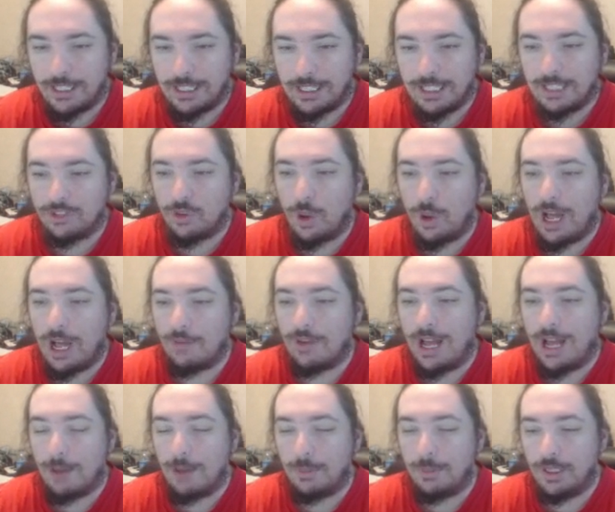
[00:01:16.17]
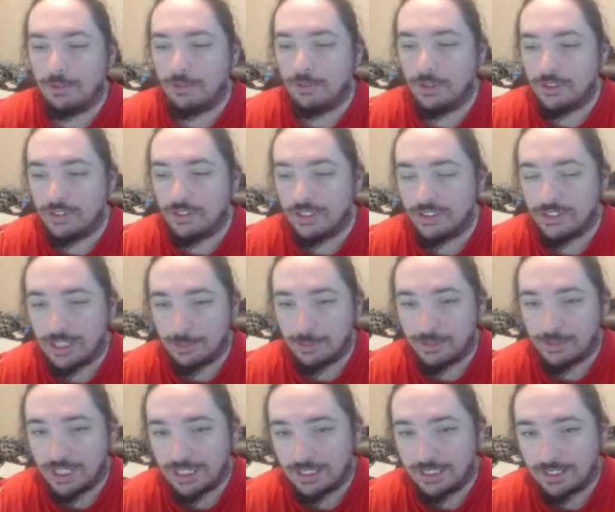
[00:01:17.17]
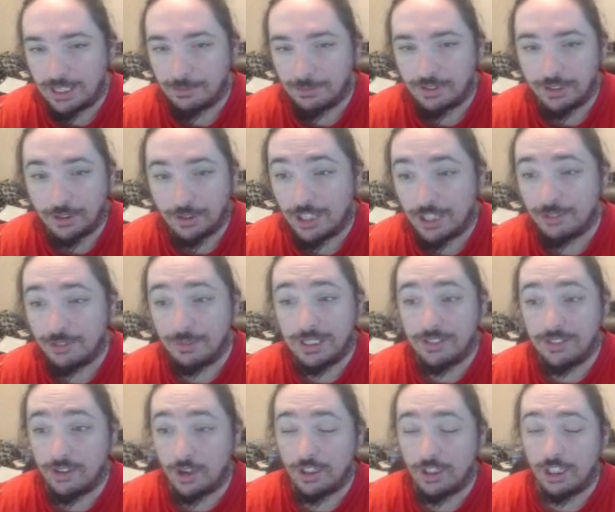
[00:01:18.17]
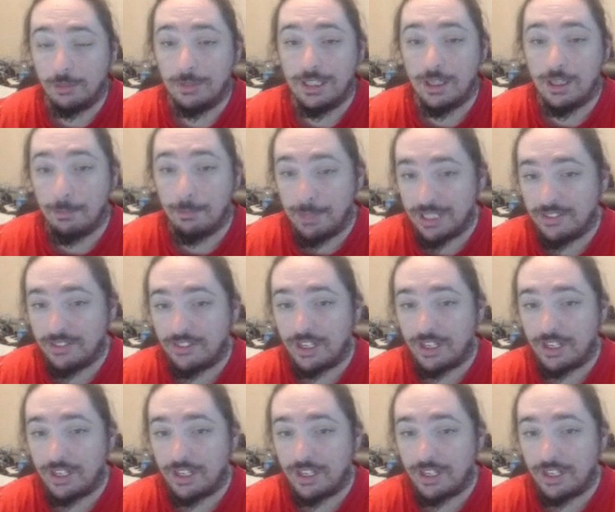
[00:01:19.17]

You guys know I have a habit of losing to setup psychic types, and Necrozma is arguably the best setup